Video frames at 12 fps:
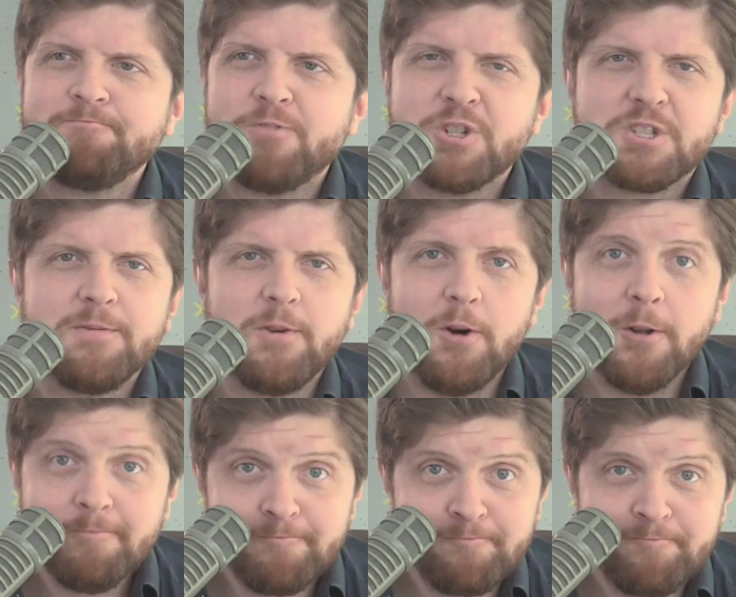First of
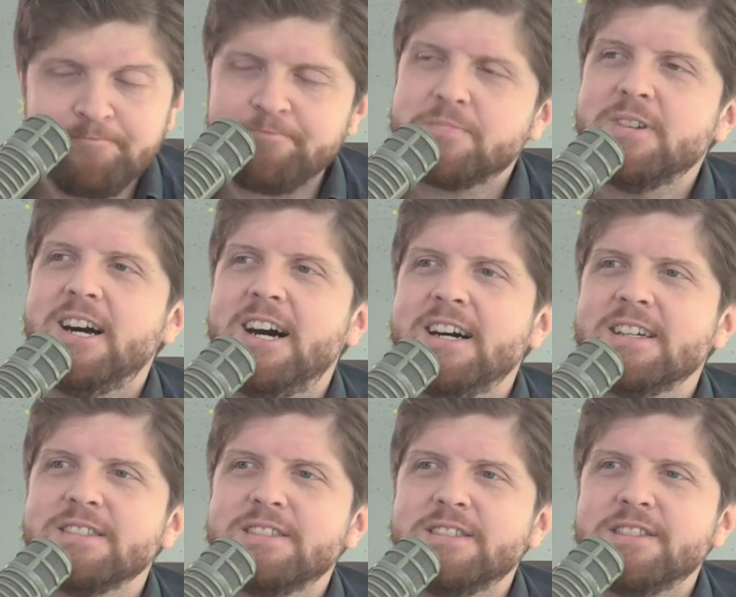all, uh,